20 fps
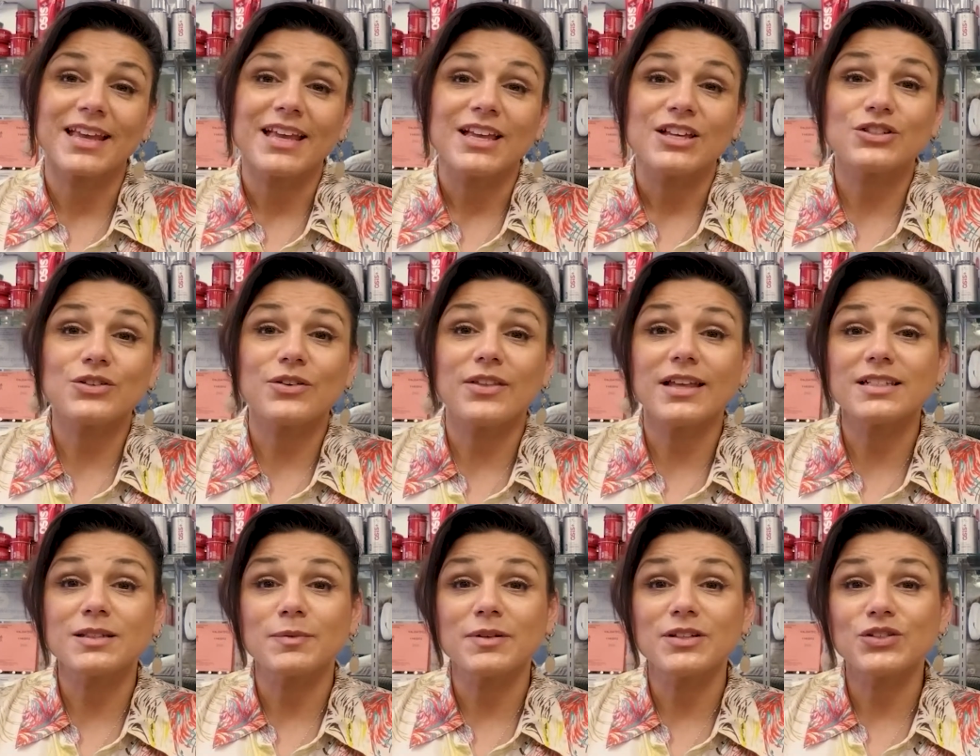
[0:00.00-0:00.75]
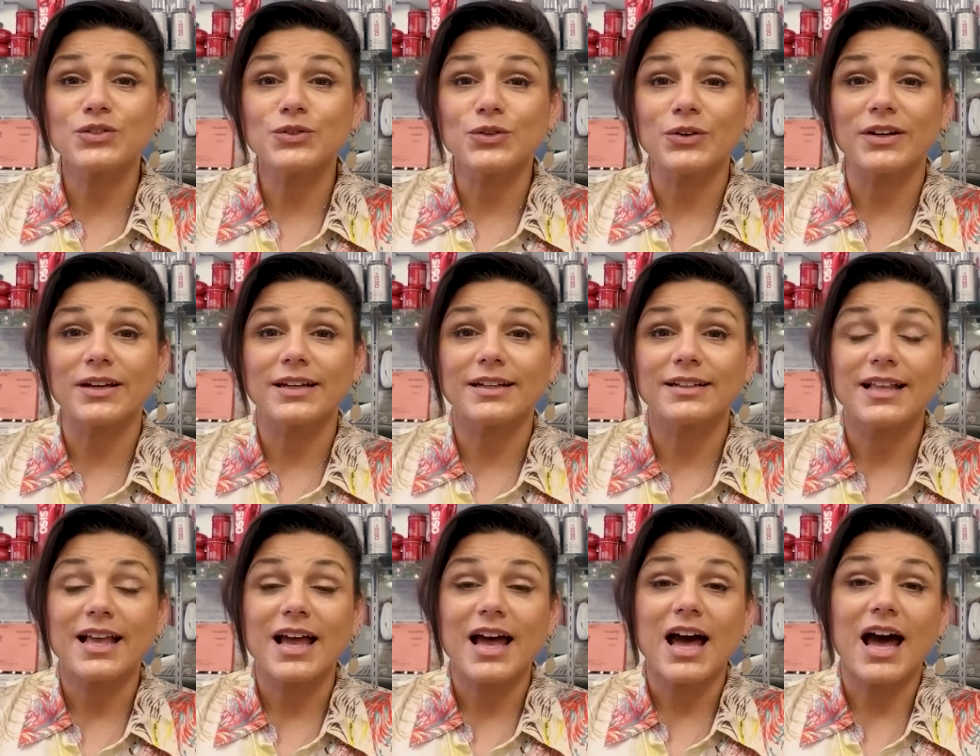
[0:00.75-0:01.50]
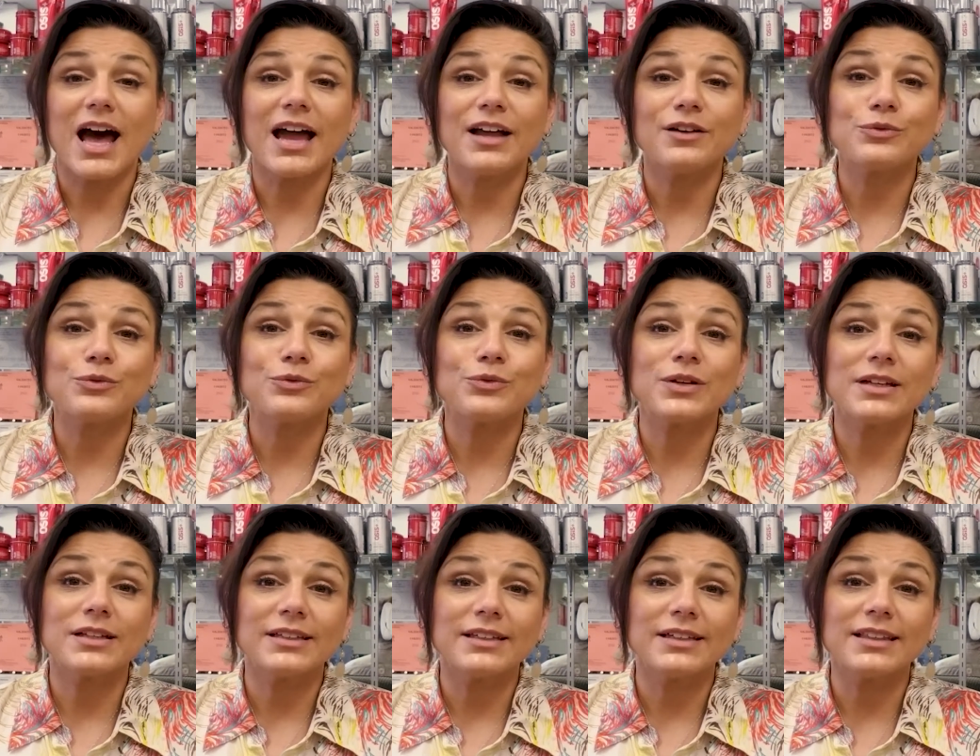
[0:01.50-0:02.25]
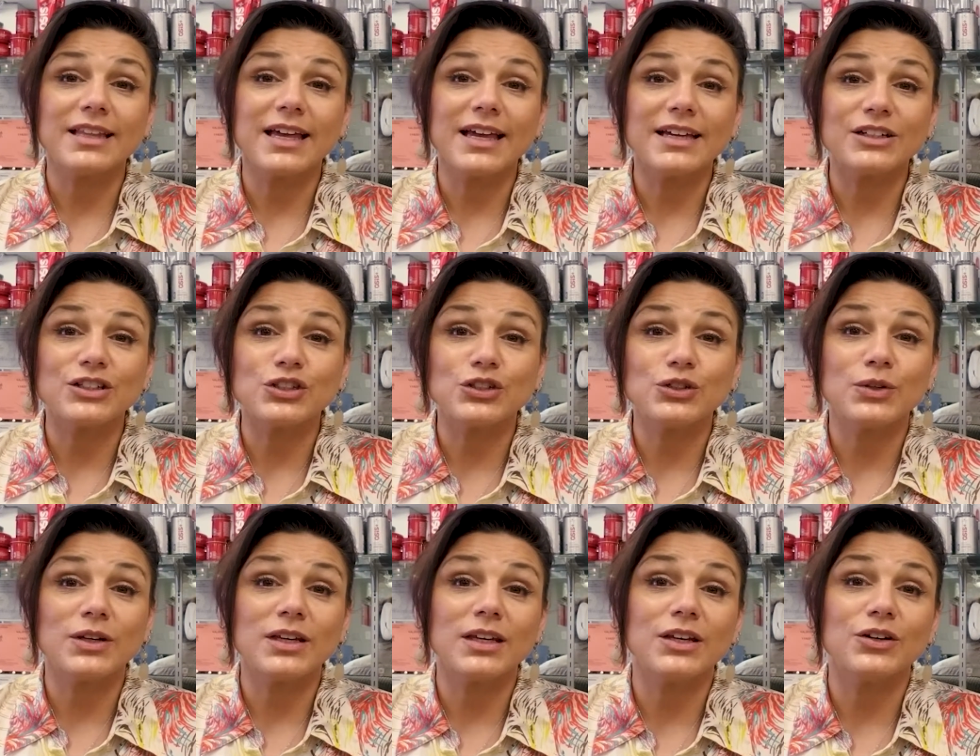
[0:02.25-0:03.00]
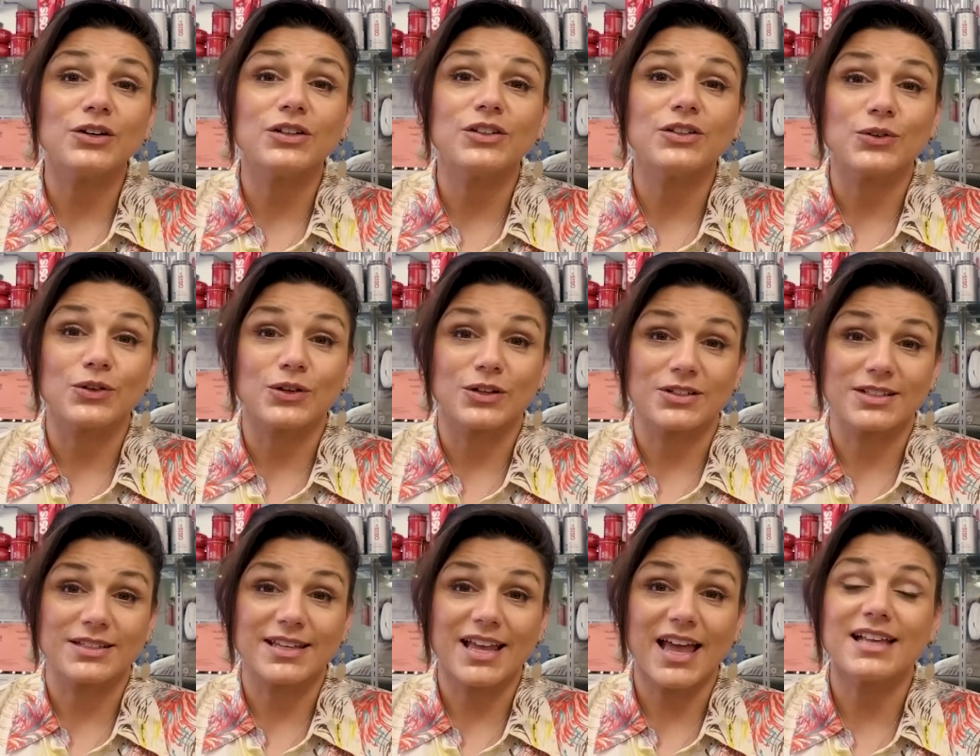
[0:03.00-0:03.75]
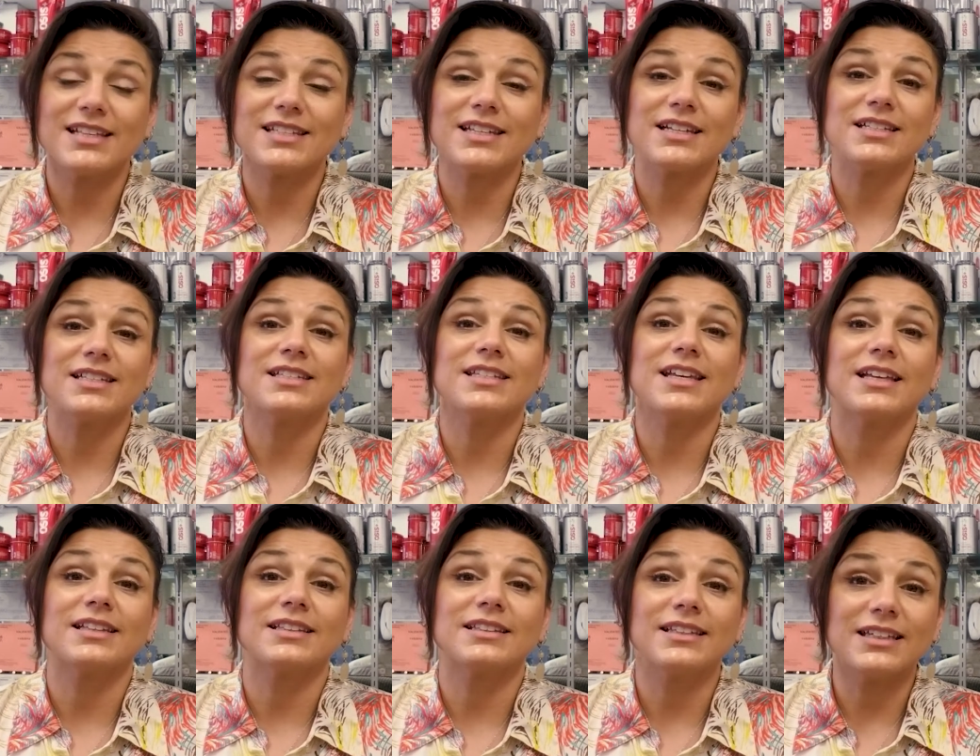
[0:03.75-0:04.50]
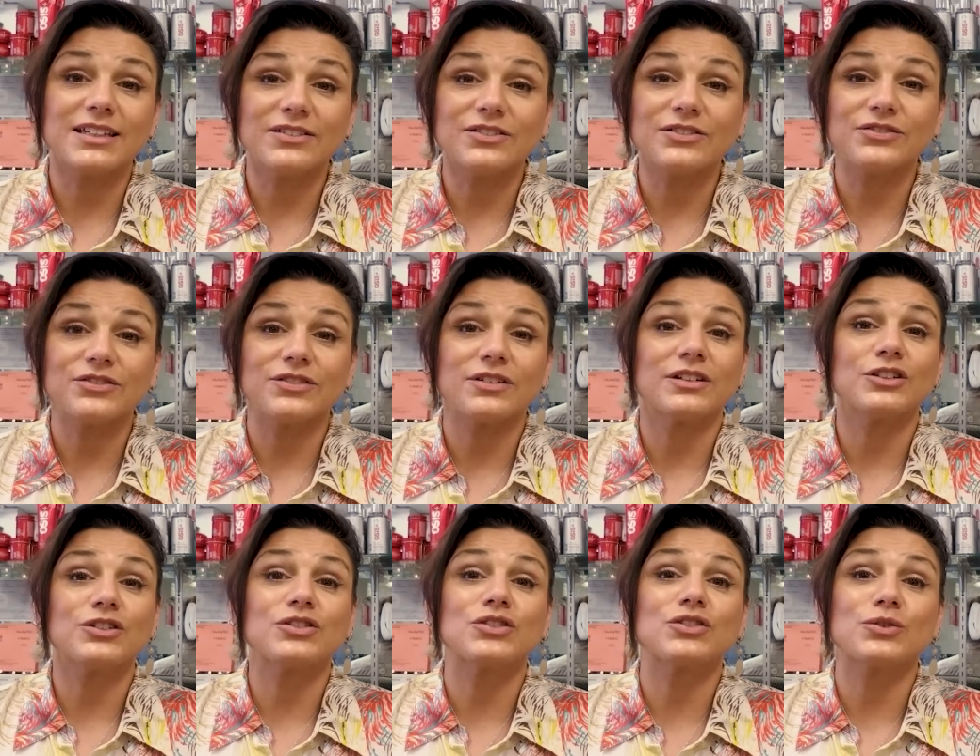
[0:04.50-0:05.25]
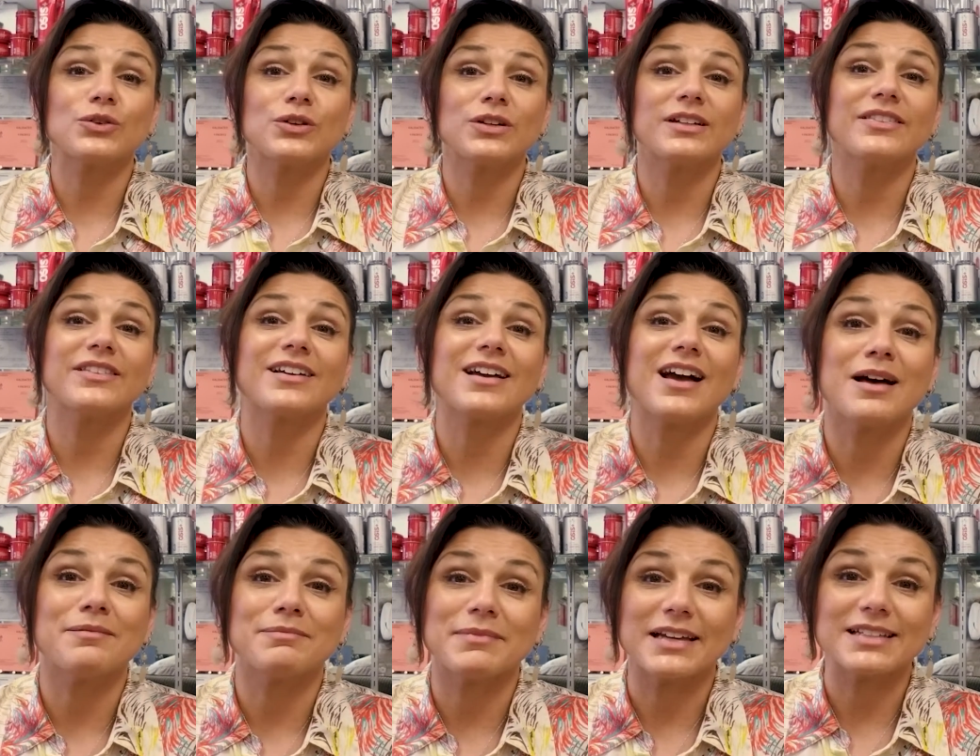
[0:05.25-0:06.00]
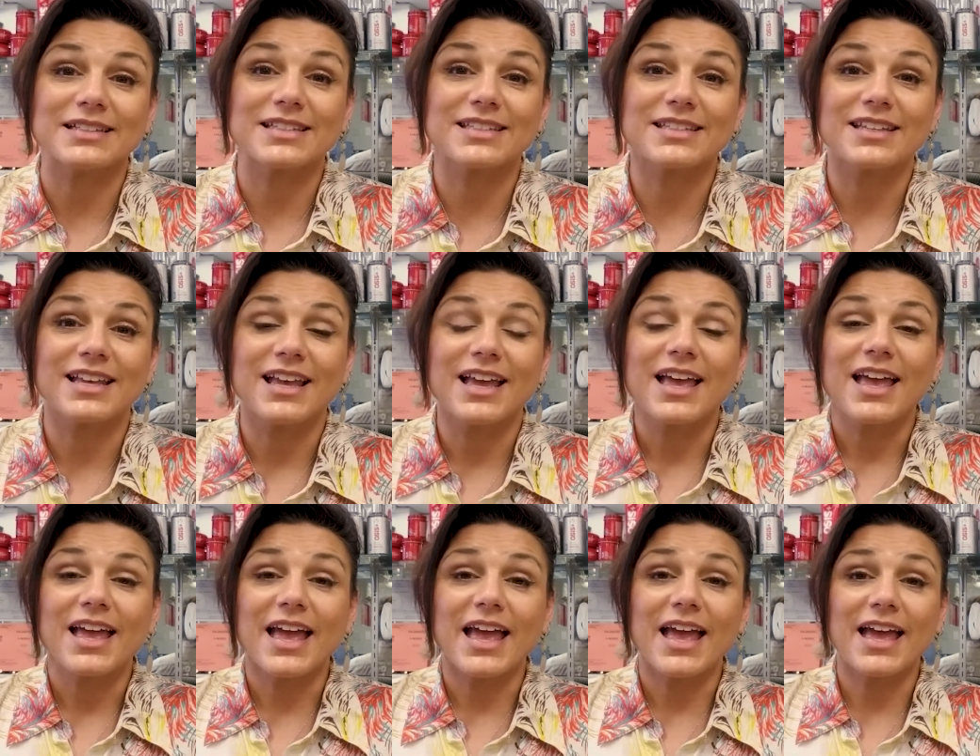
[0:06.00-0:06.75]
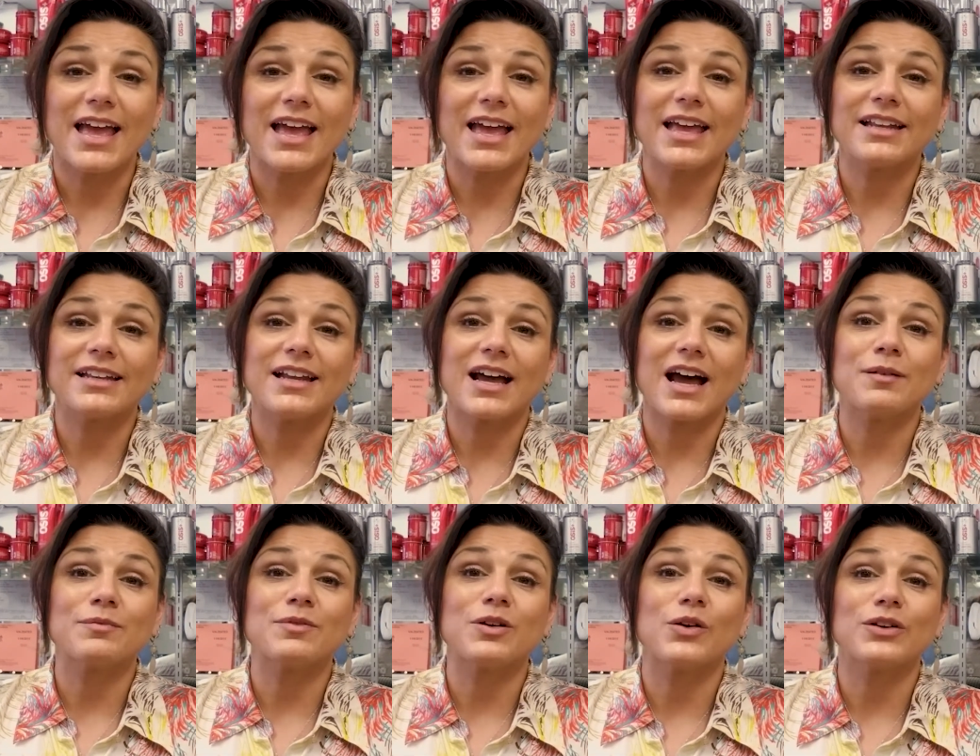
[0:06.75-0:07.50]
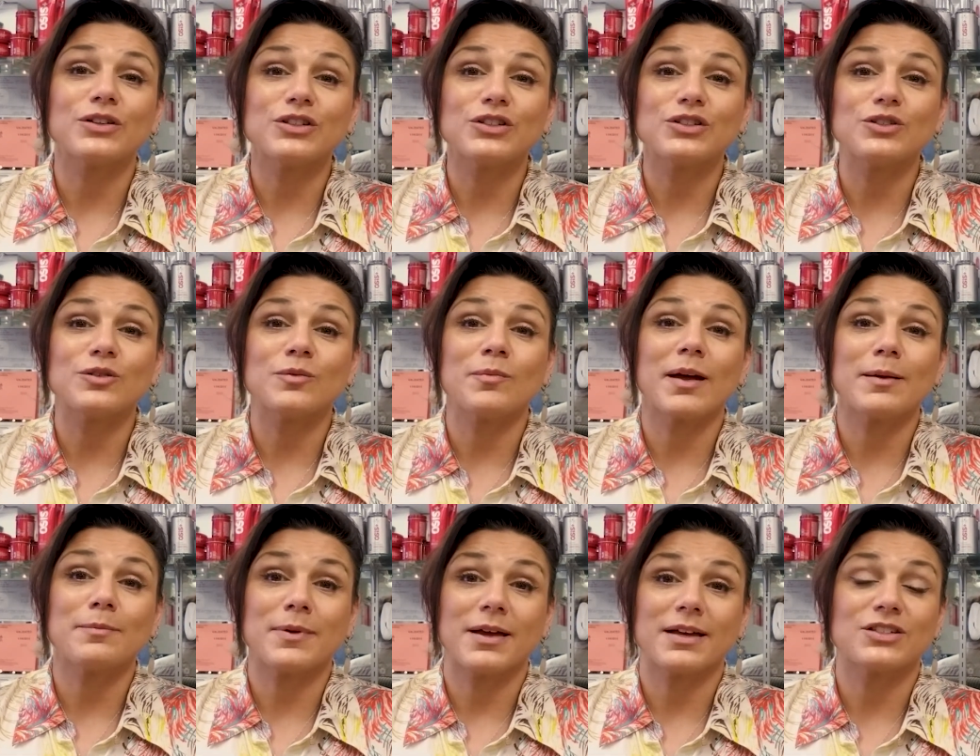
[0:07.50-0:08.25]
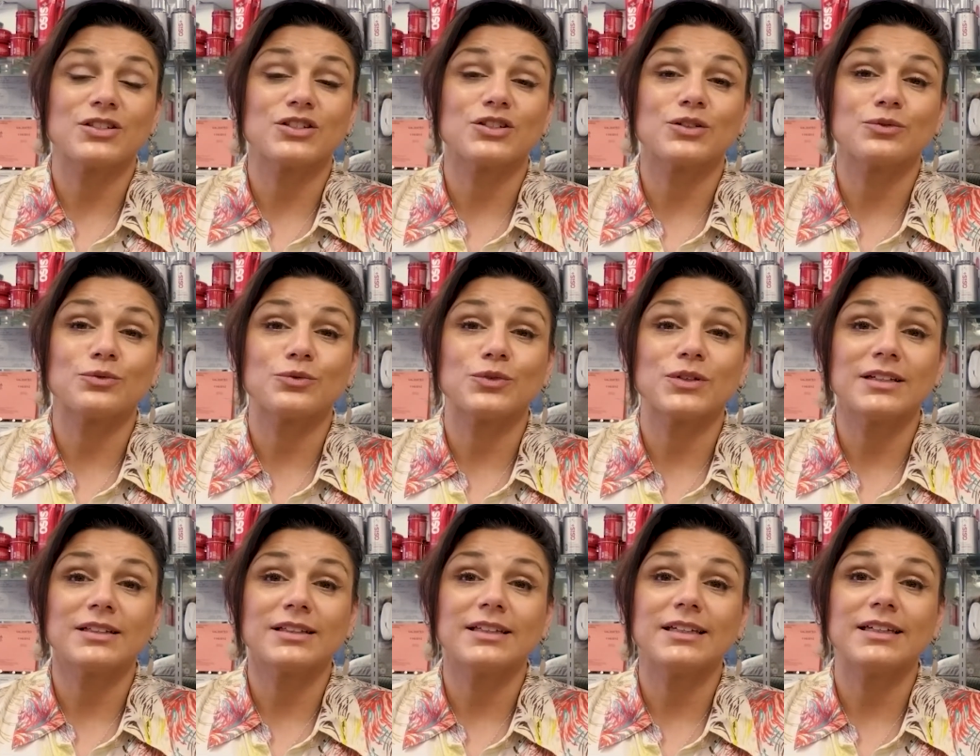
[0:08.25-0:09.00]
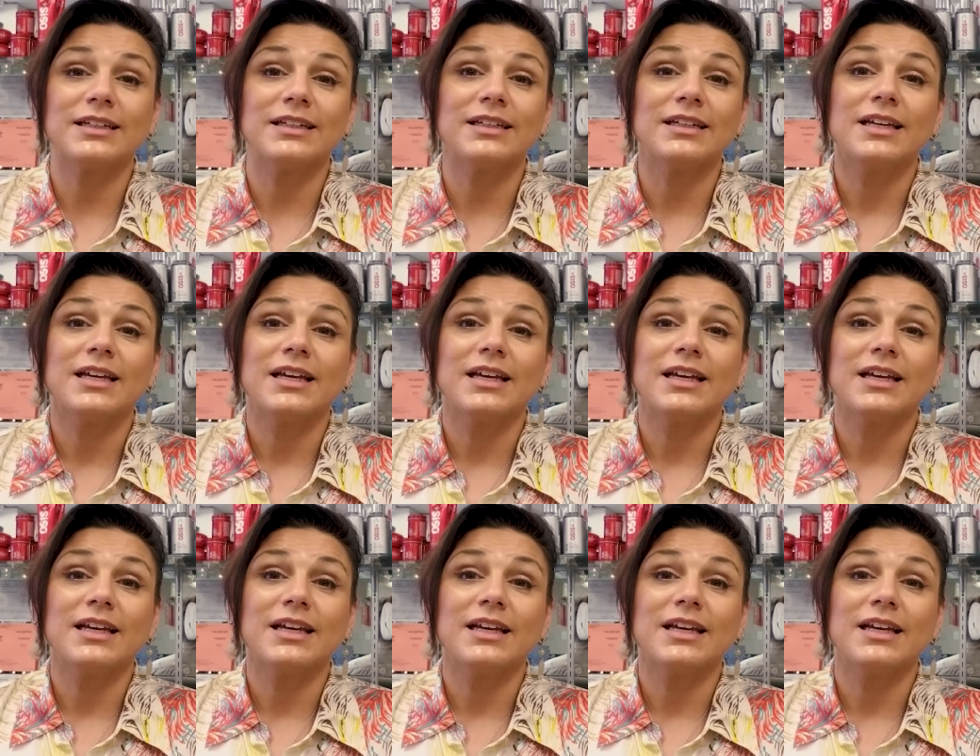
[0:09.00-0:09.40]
So that's my story. I'd really like to hear yours. As I said, leave your story in the comments, and I'm going to do my best to really